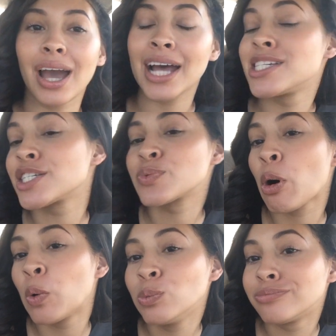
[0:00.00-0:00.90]
I just
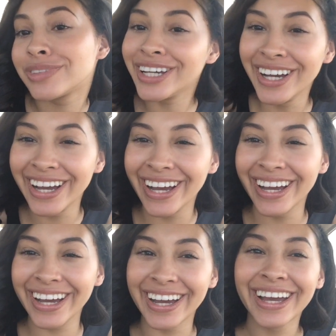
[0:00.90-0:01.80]

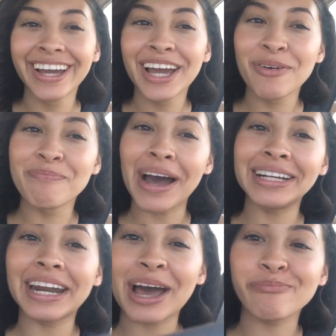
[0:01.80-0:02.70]
won't.
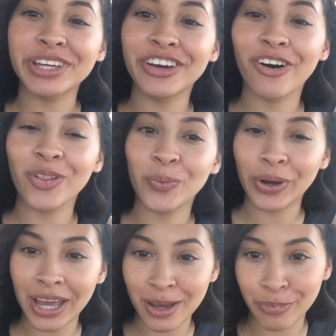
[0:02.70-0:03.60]
Might not be all the
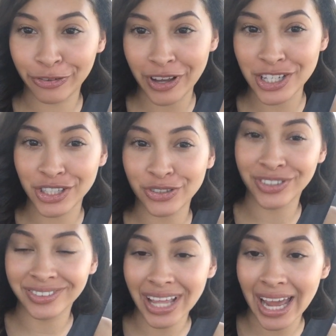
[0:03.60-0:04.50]
way
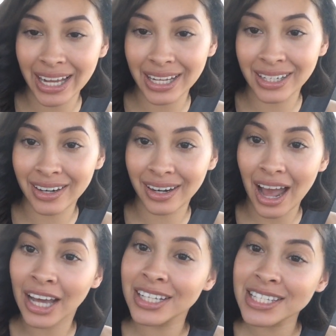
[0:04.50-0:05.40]
professional. And
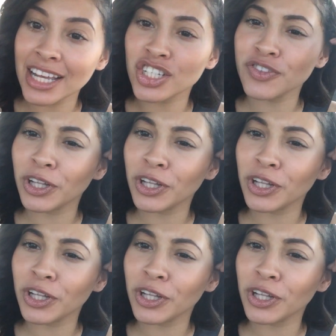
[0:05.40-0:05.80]
honestly, I just